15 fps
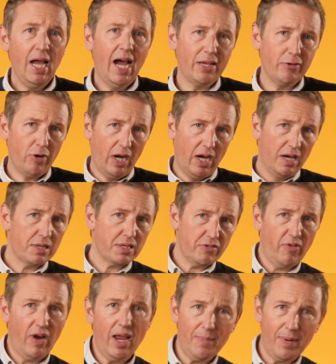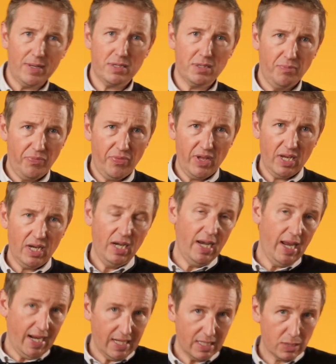and you're asked to write about something
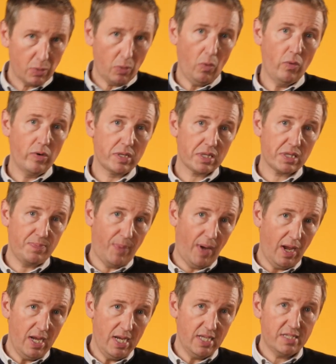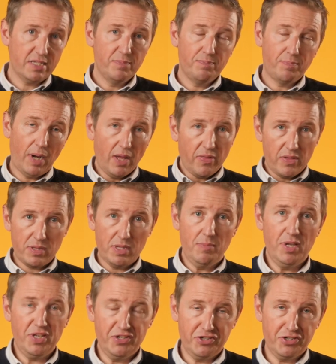linked or inspired by this
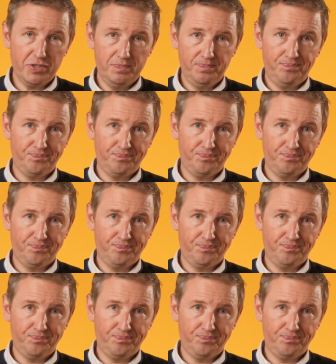image.